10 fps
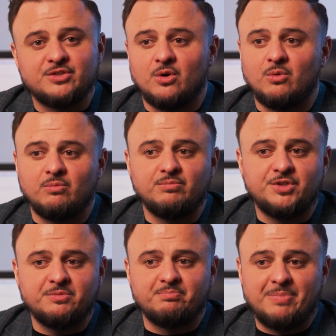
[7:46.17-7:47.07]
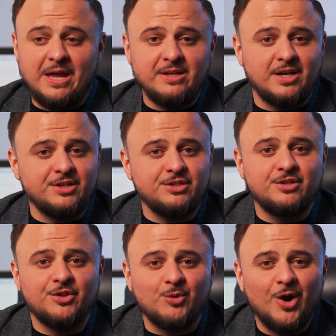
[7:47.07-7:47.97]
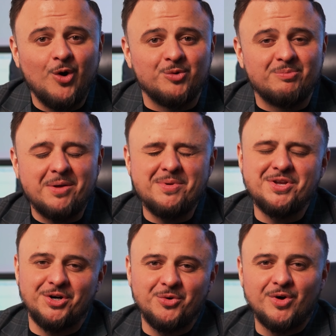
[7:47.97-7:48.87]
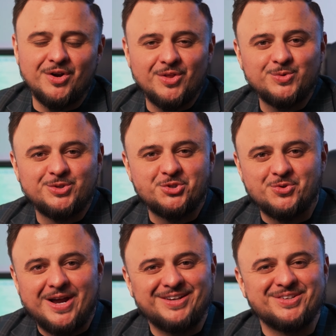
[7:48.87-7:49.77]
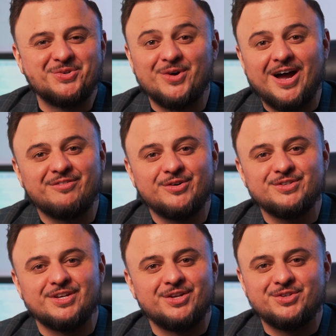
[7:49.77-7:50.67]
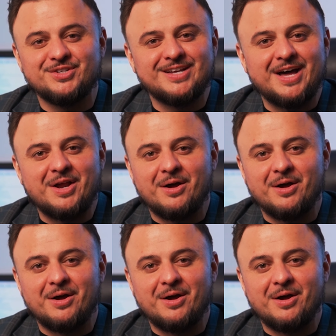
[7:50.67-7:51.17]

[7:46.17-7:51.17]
So just pay attention to the road. Maybe you're one of those distracted drivers and you just got